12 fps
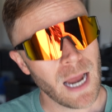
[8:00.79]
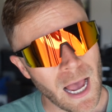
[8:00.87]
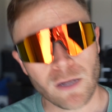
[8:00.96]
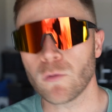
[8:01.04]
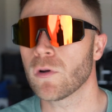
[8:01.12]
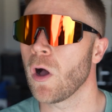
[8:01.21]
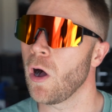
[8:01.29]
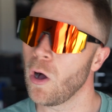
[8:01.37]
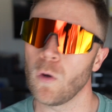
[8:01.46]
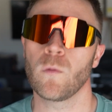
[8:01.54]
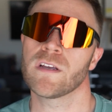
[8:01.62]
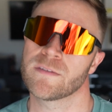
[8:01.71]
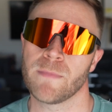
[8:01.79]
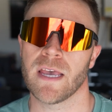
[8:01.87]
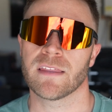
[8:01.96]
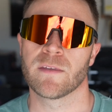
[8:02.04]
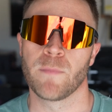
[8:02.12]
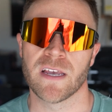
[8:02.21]
I don't always
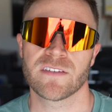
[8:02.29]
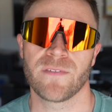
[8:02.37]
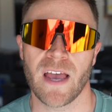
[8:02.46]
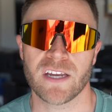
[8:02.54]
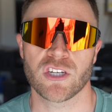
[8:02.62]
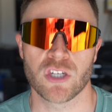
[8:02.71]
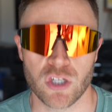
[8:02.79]
make the best fashion